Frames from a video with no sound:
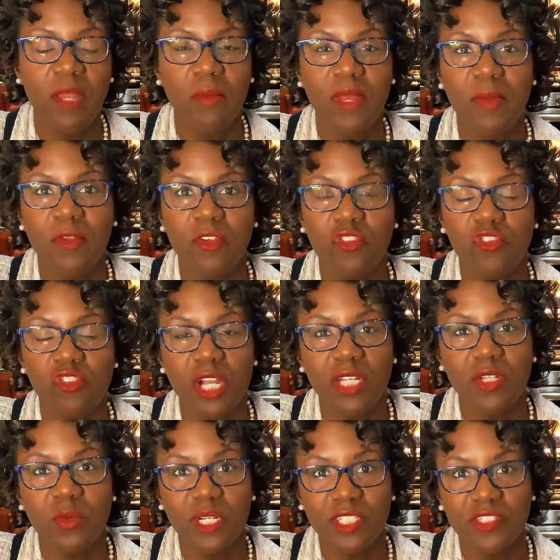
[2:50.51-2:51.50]
maybe you're
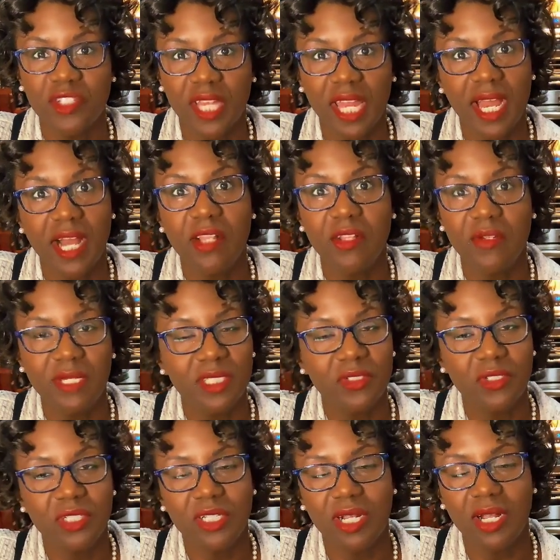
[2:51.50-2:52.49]
trying to watch your
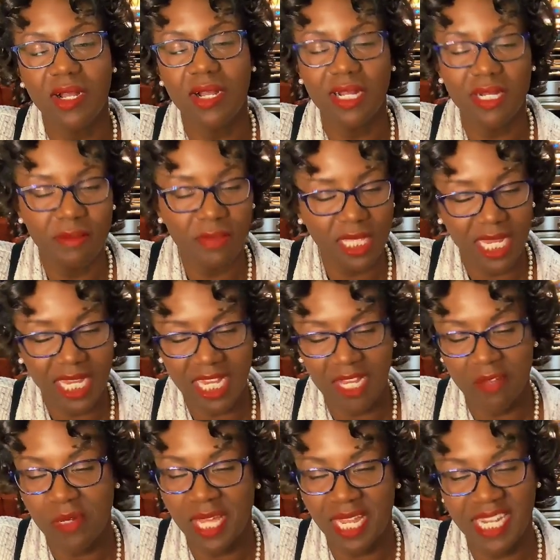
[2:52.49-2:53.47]
calories or your carbs. I
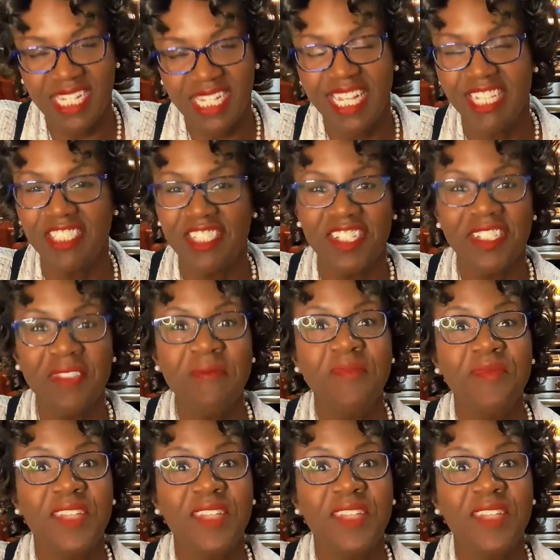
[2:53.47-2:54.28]
am not a doctor.